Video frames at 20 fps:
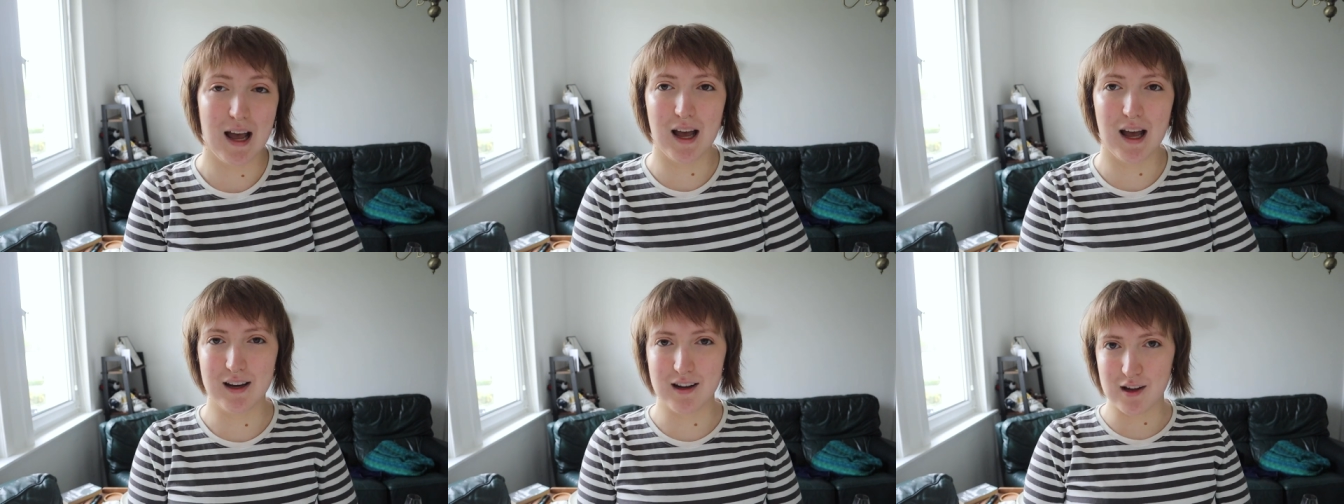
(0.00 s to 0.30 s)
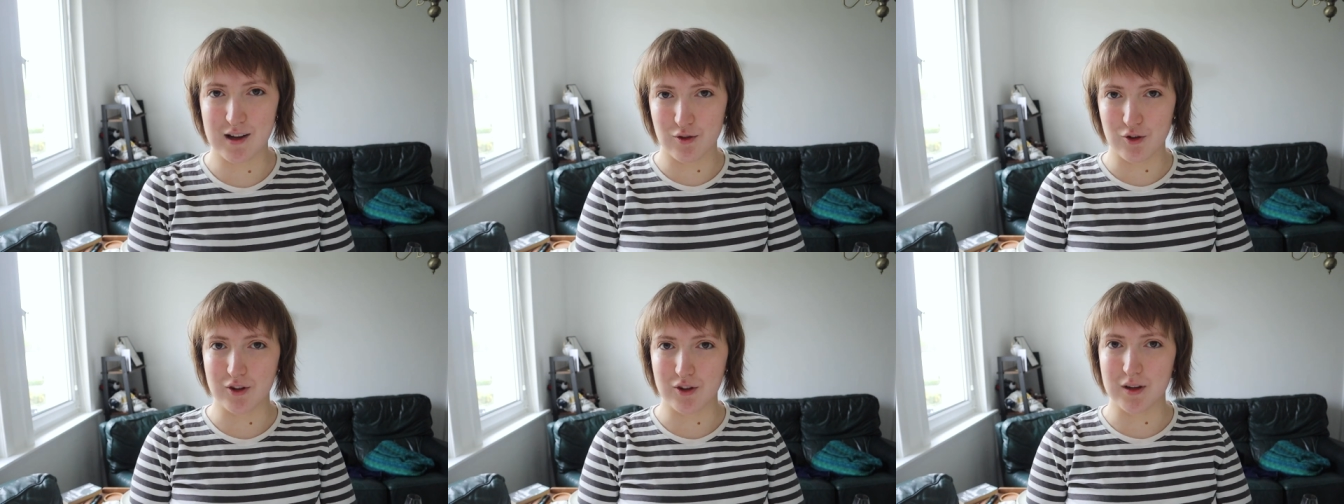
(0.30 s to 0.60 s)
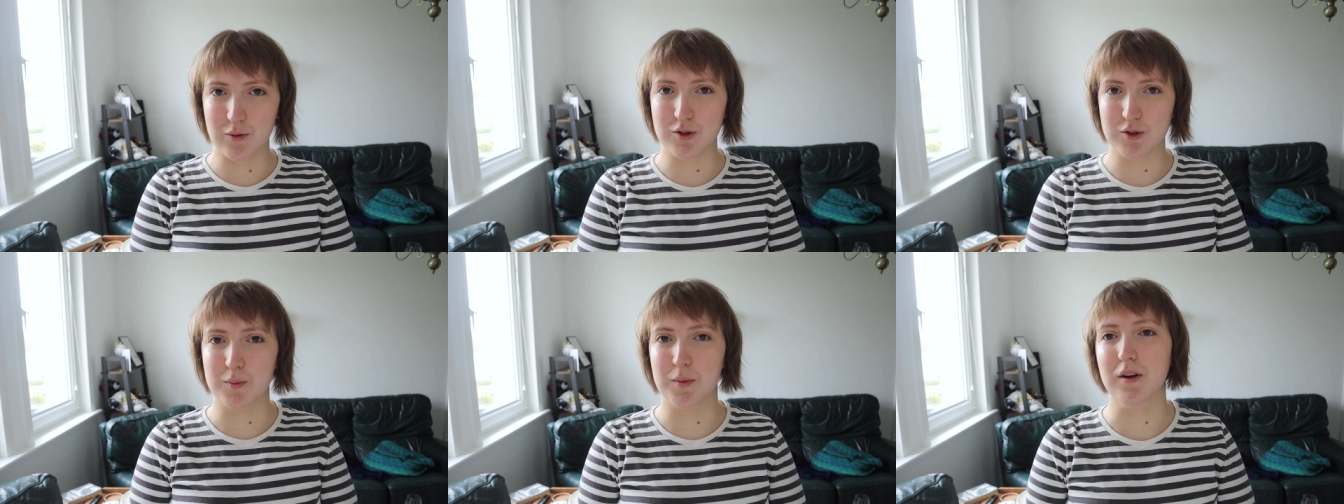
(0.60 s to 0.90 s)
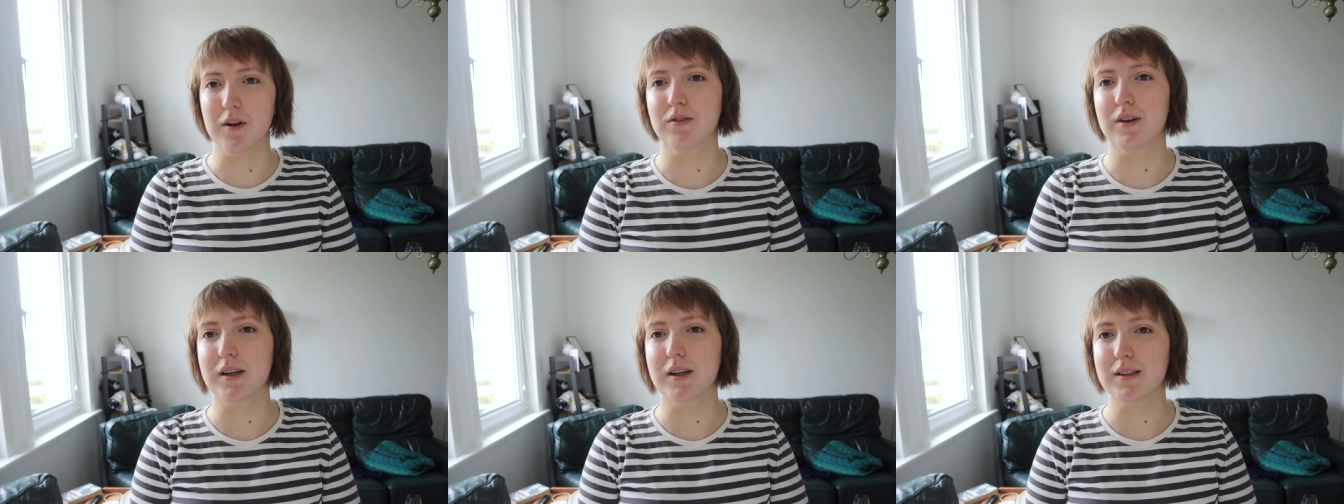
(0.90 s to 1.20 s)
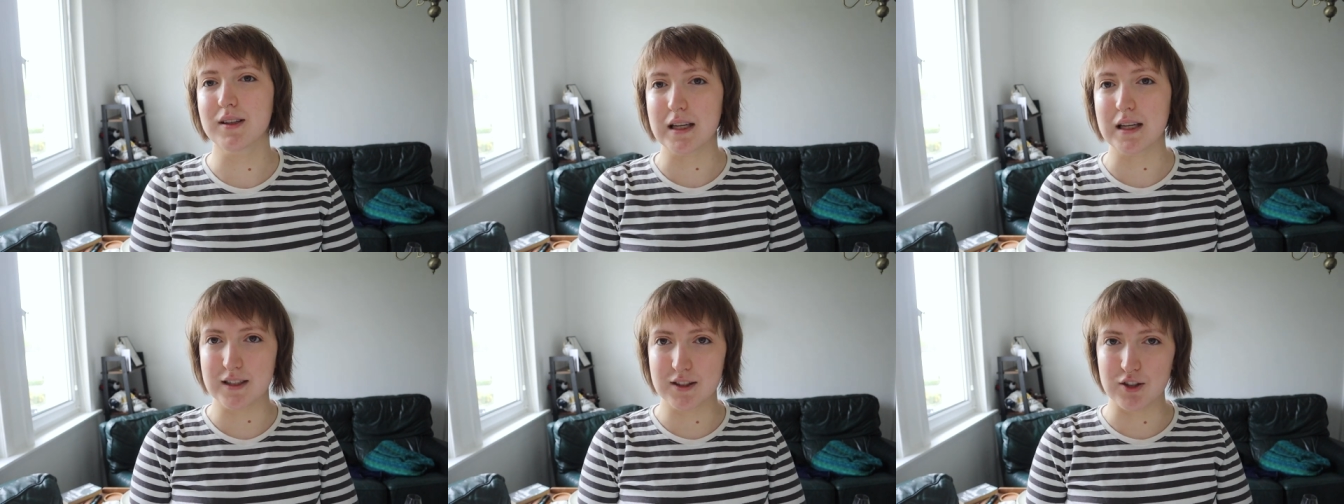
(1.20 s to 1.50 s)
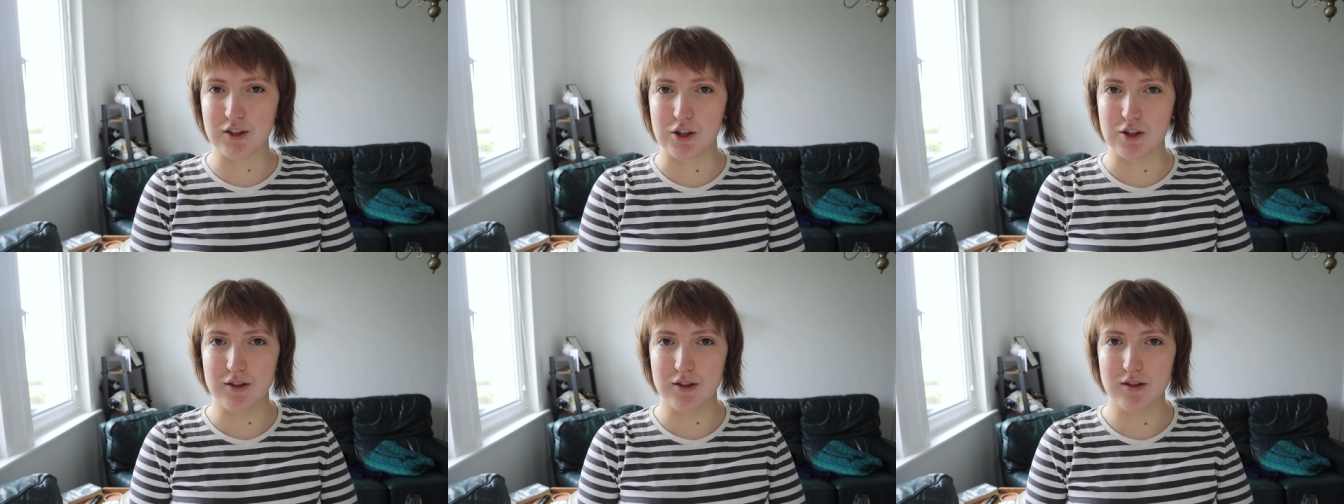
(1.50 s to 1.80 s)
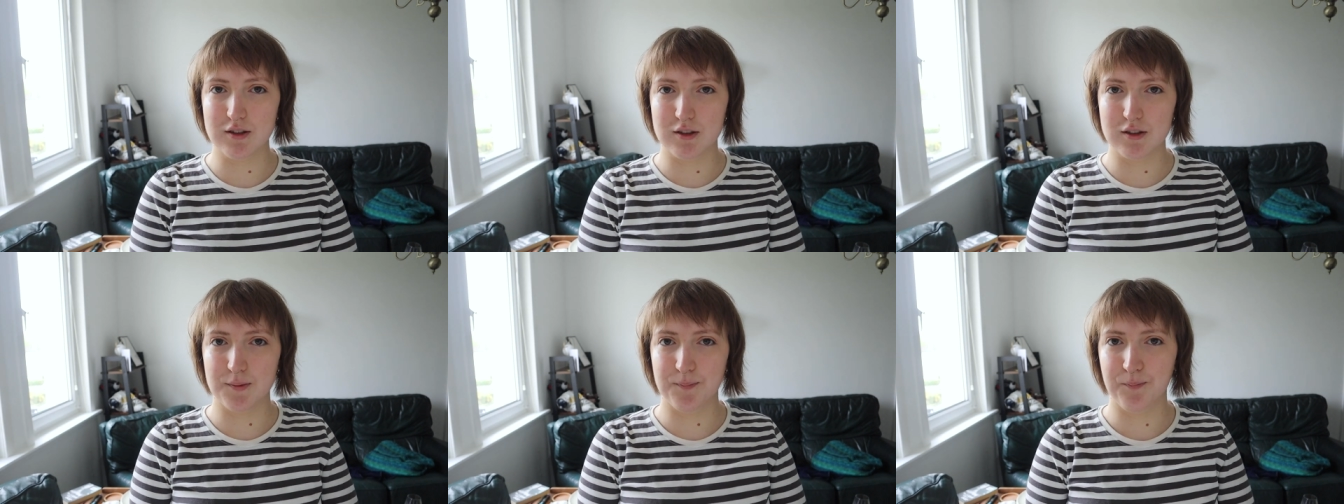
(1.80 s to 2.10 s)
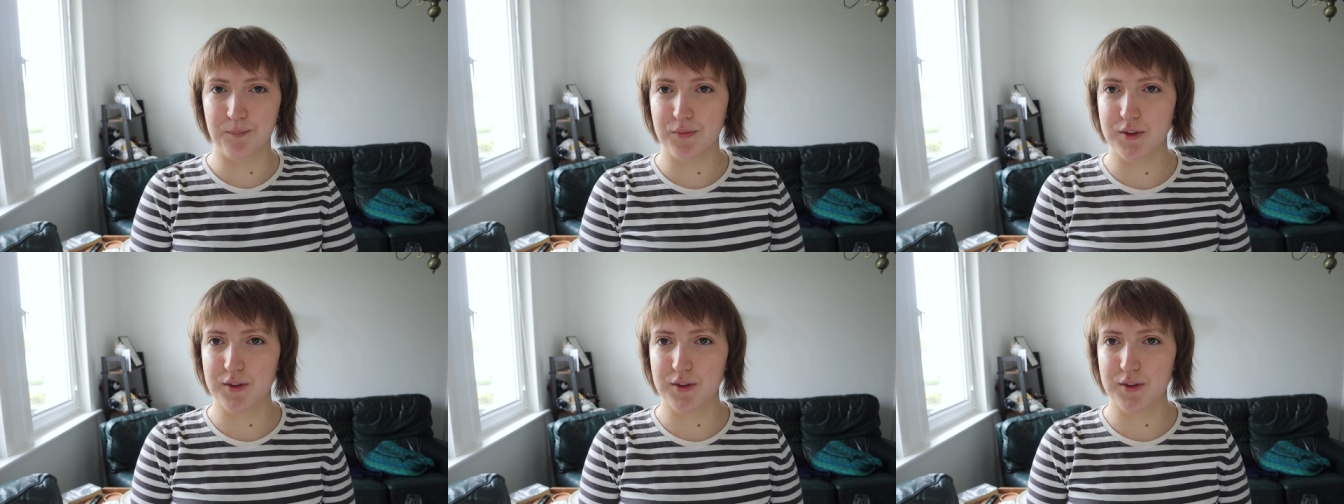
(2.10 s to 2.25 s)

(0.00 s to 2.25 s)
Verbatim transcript: and I thought that was a perfect excuse